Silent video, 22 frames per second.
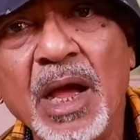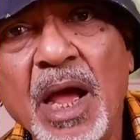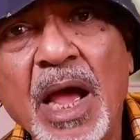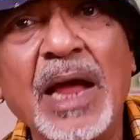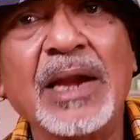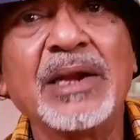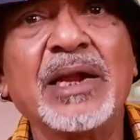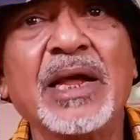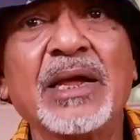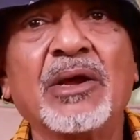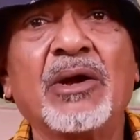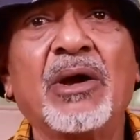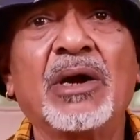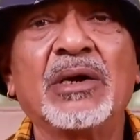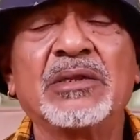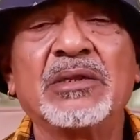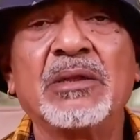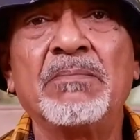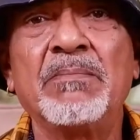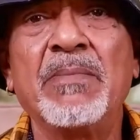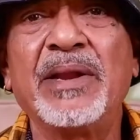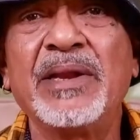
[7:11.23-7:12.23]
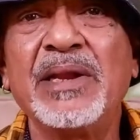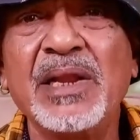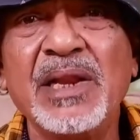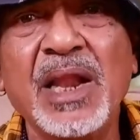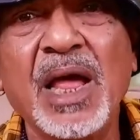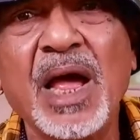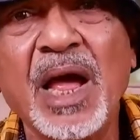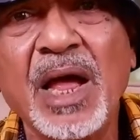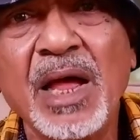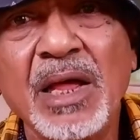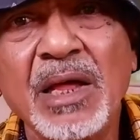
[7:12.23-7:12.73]
And I got the
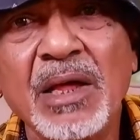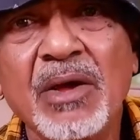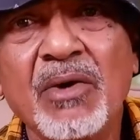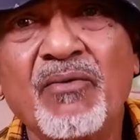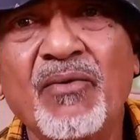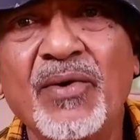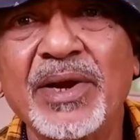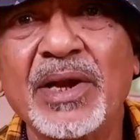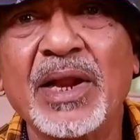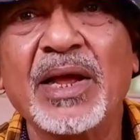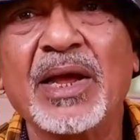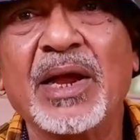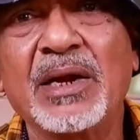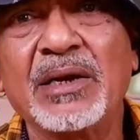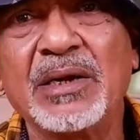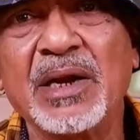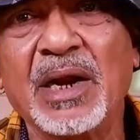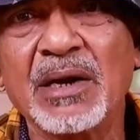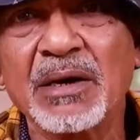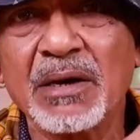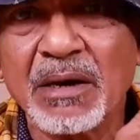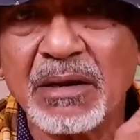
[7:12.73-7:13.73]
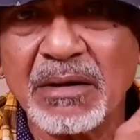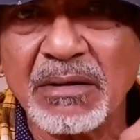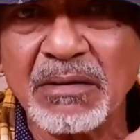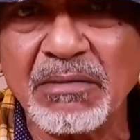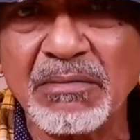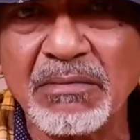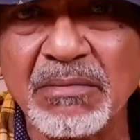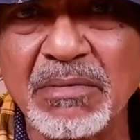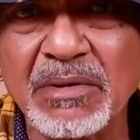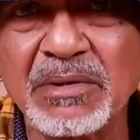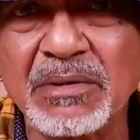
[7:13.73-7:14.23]
Manila when I under
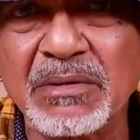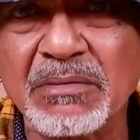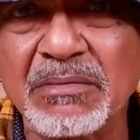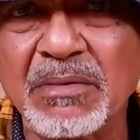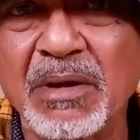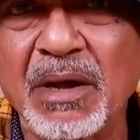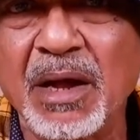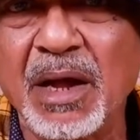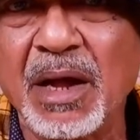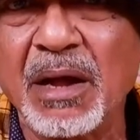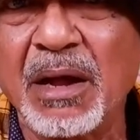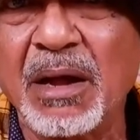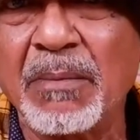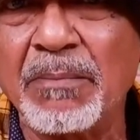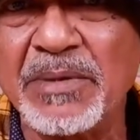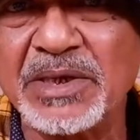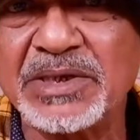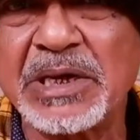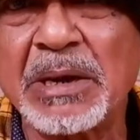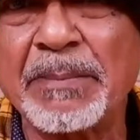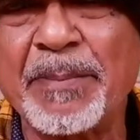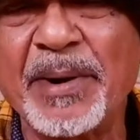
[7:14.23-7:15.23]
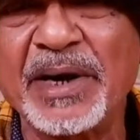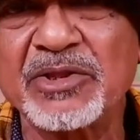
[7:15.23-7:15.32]
Mr.